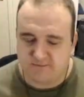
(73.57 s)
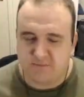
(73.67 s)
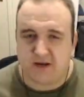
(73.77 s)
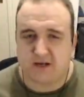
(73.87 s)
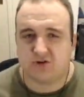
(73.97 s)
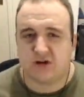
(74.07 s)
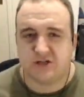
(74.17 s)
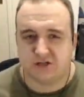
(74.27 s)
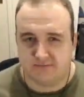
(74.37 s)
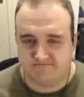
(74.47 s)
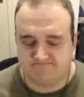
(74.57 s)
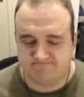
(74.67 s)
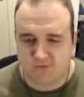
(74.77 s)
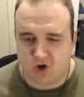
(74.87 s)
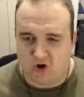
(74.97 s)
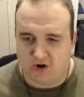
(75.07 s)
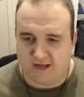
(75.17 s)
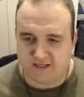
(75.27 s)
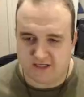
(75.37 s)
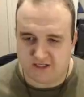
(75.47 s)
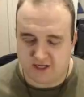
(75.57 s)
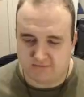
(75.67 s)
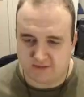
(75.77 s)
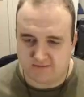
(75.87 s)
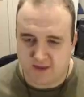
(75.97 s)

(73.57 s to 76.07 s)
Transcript: penetration on ATGMs.